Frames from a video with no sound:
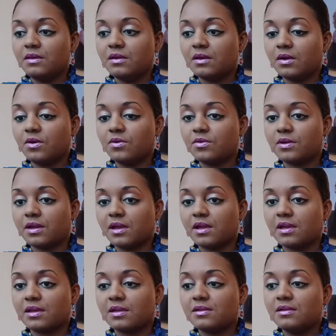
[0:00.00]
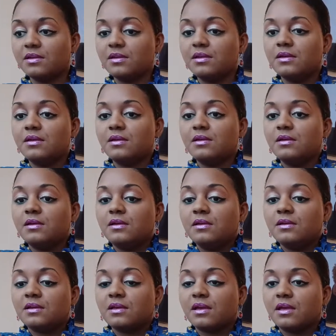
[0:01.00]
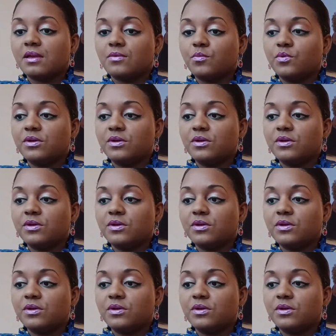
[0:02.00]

Okay. And